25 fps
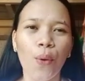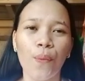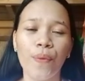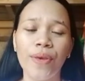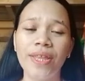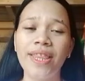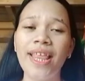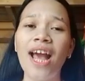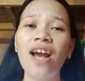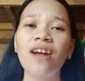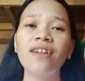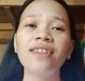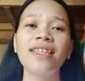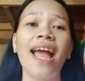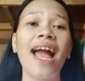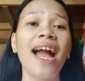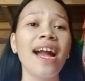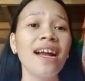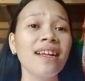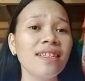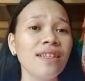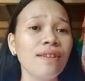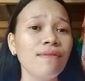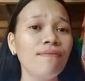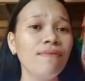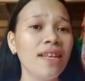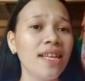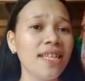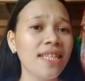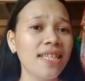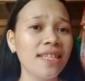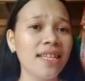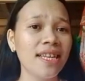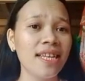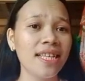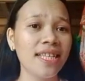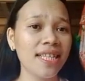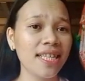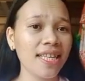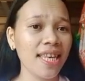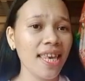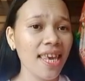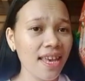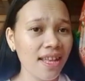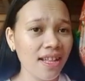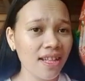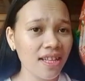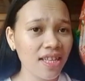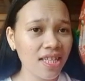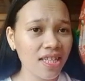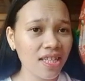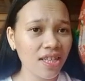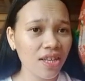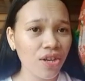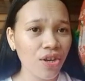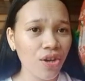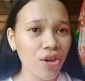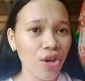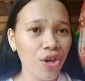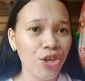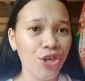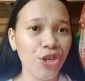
Without active listening skills,